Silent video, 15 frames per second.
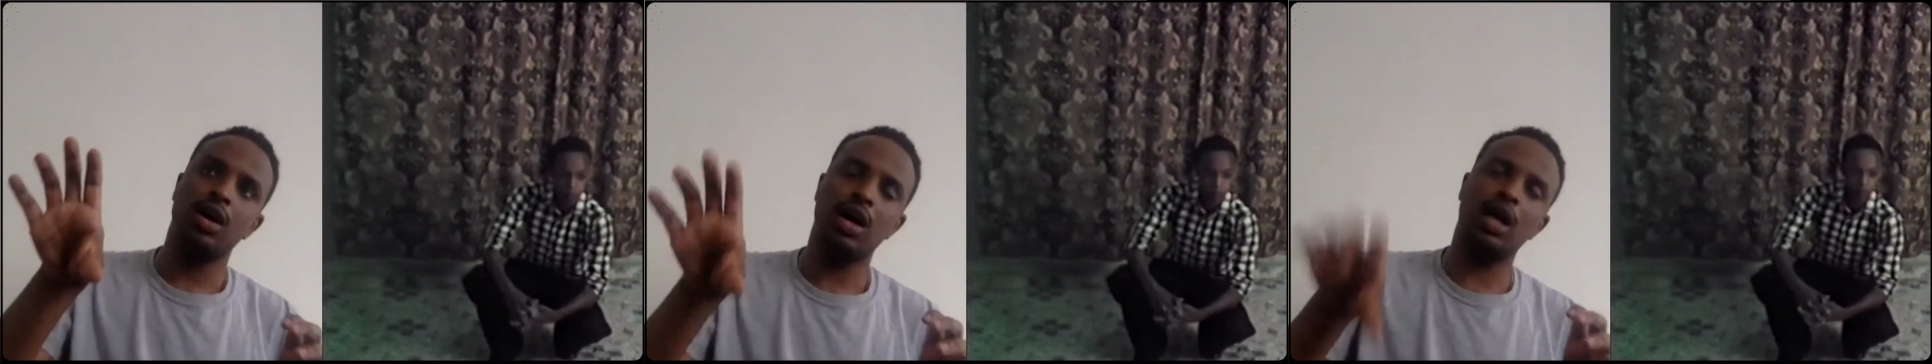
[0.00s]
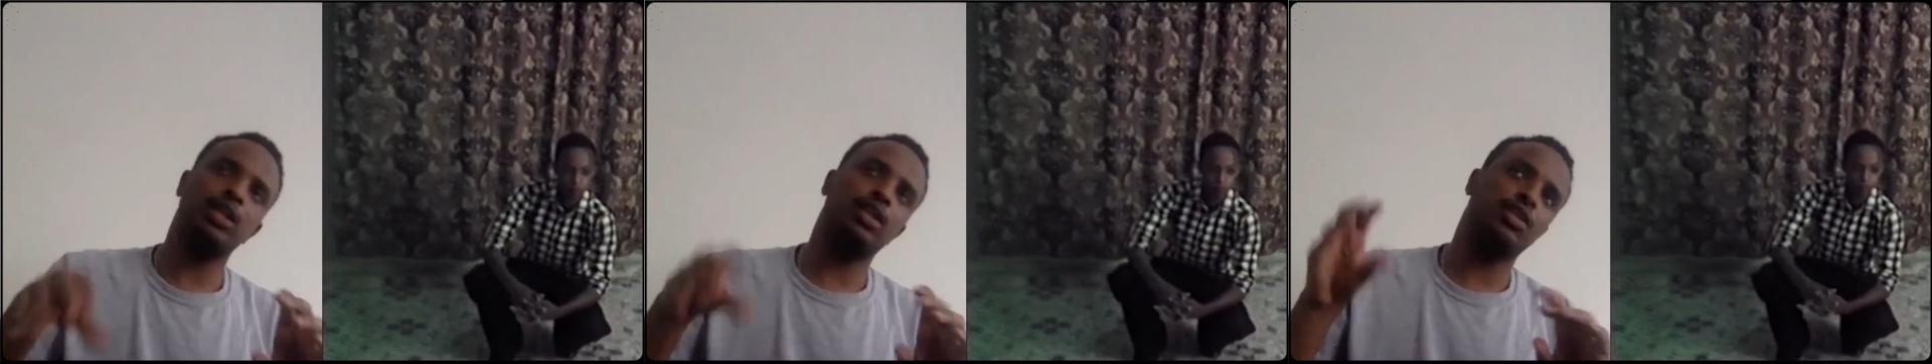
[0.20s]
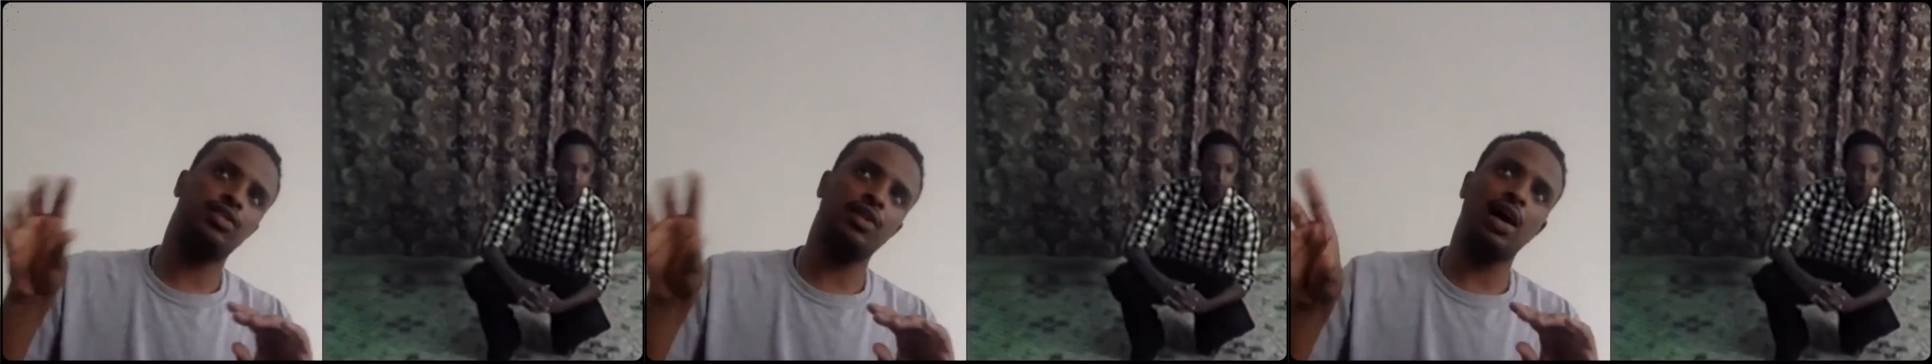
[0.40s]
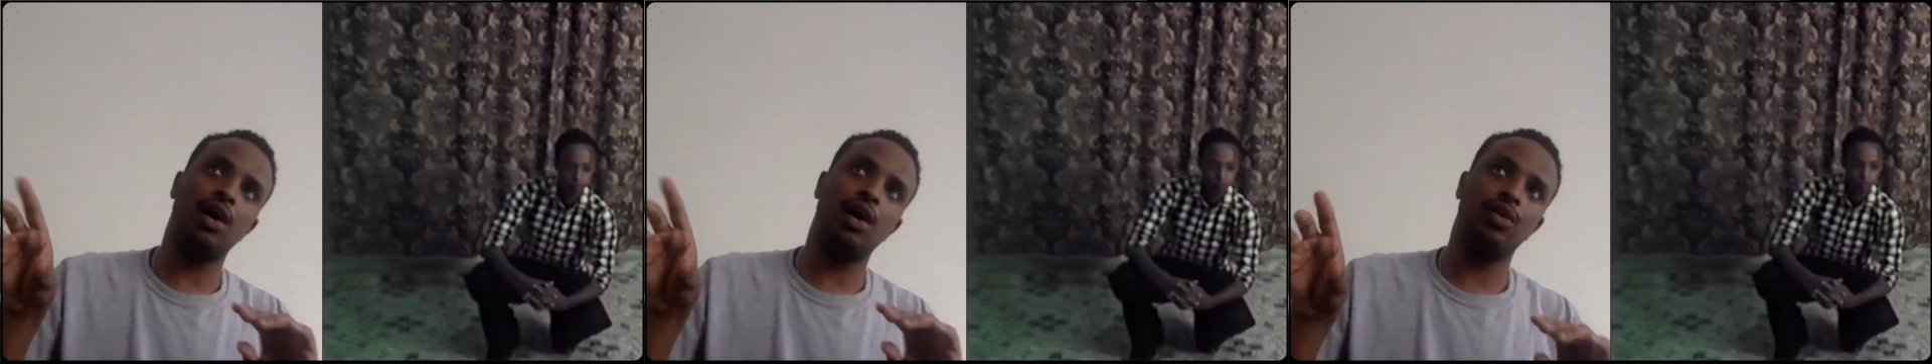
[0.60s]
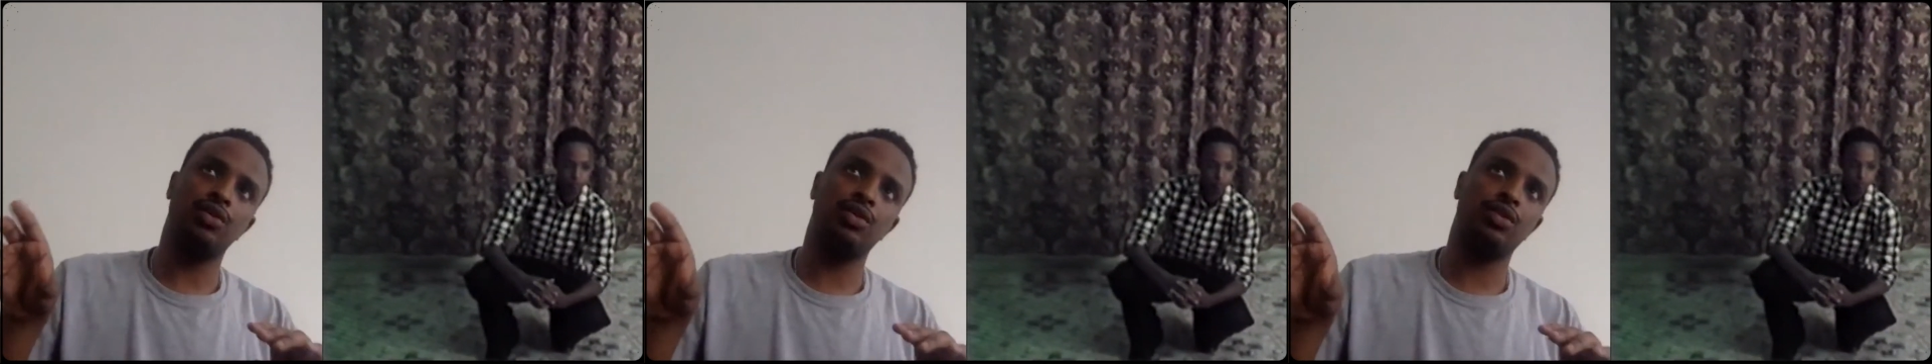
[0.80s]
and
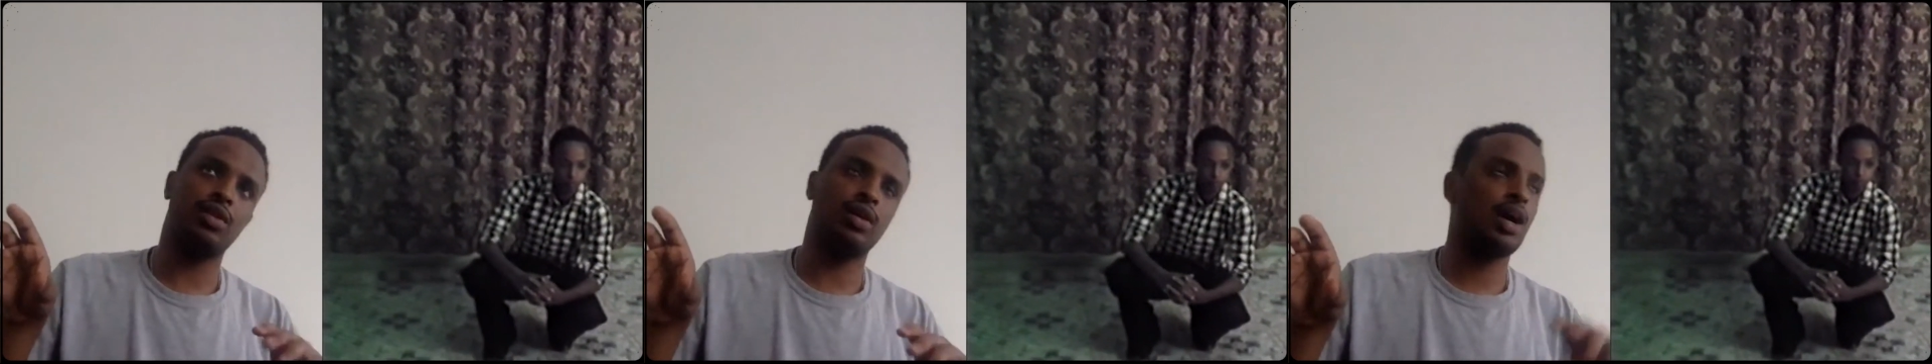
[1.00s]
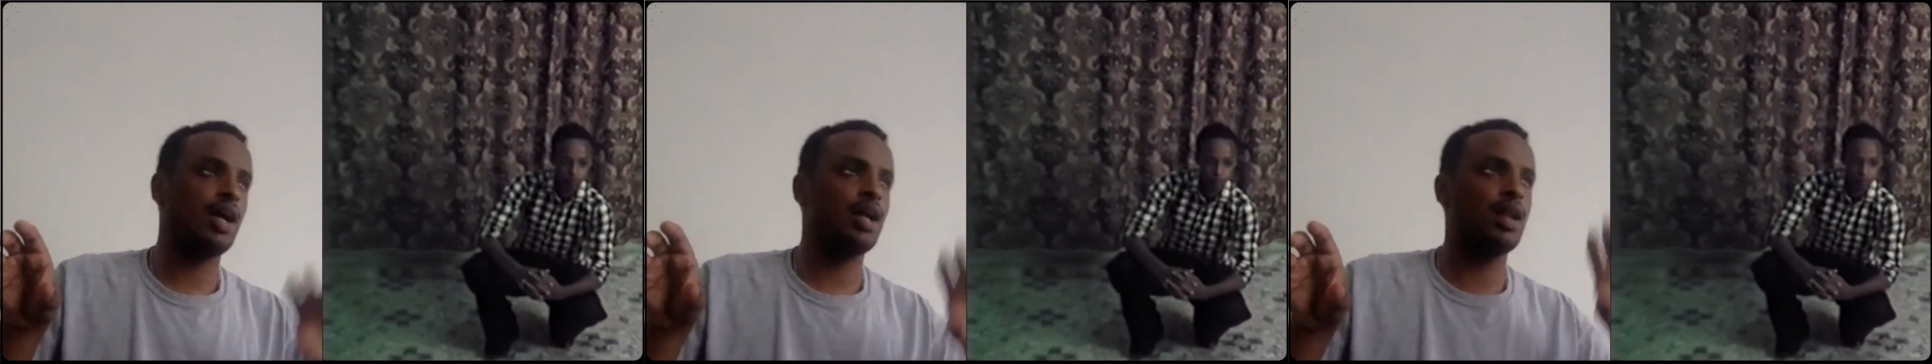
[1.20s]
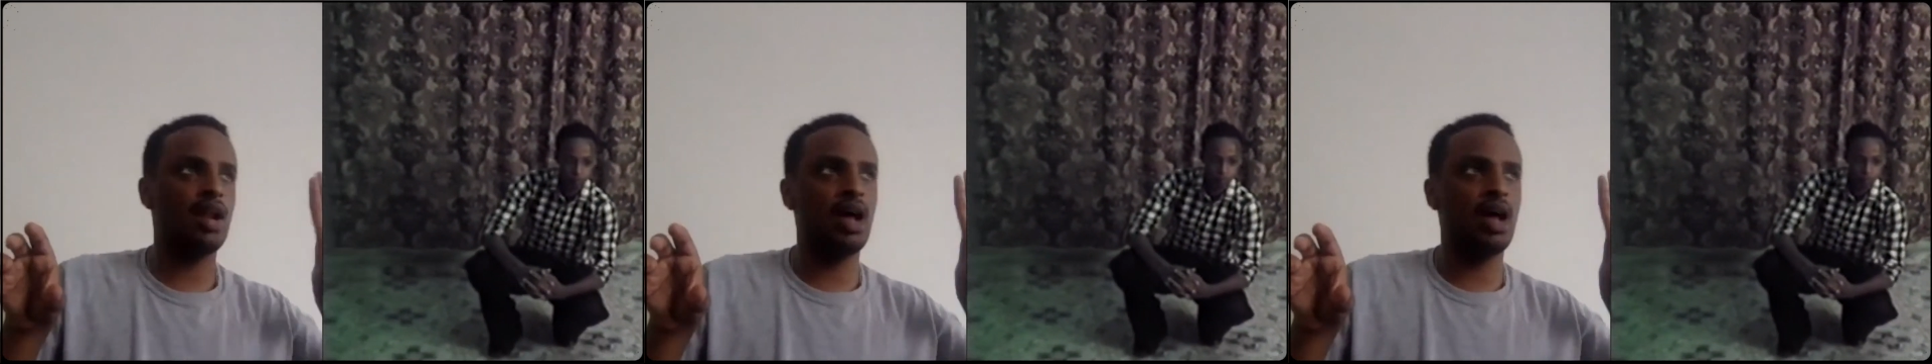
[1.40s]
sound, and then